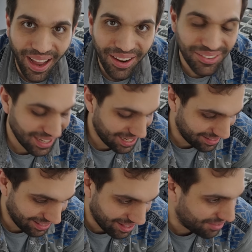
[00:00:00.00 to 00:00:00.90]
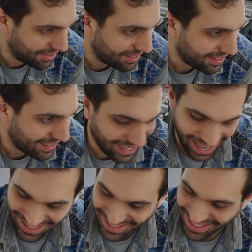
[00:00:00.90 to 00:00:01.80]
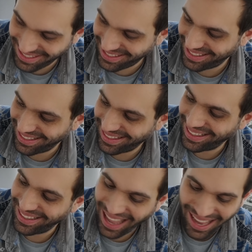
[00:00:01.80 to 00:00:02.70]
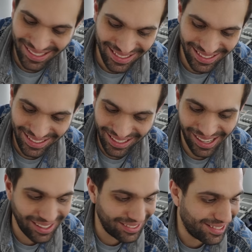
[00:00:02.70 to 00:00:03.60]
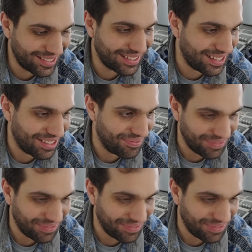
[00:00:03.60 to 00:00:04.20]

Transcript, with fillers: I already love it. It has this it has this color scheme.